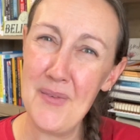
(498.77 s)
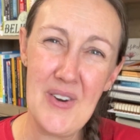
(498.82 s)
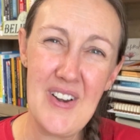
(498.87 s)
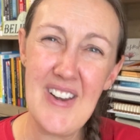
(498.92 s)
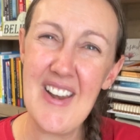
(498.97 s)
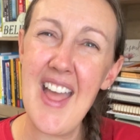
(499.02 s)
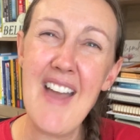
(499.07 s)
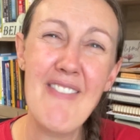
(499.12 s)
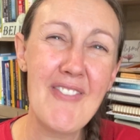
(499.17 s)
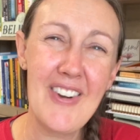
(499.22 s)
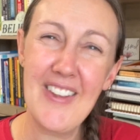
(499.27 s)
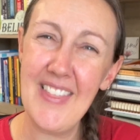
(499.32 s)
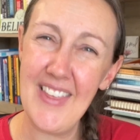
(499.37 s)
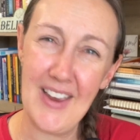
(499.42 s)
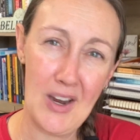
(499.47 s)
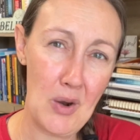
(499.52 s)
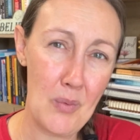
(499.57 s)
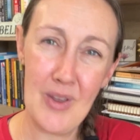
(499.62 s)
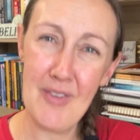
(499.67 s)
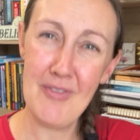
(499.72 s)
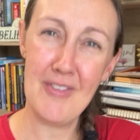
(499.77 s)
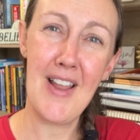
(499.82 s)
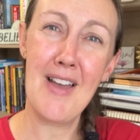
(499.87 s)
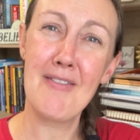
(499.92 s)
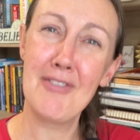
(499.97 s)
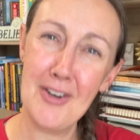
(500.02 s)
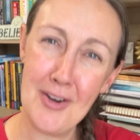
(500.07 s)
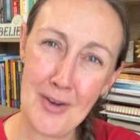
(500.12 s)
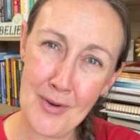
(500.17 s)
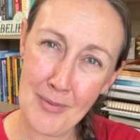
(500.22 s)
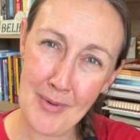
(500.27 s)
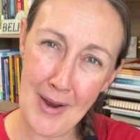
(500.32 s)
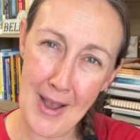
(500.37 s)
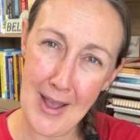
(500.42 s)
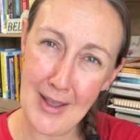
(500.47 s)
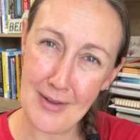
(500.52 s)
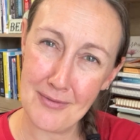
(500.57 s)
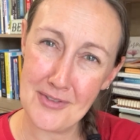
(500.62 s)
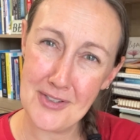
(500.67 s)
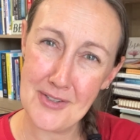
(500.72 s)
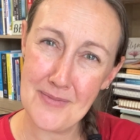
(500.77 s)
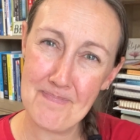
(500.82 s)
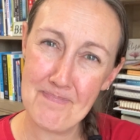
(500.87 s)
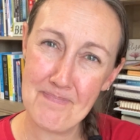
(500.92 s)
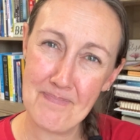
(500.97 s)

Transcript: We're never there. We've never arrived.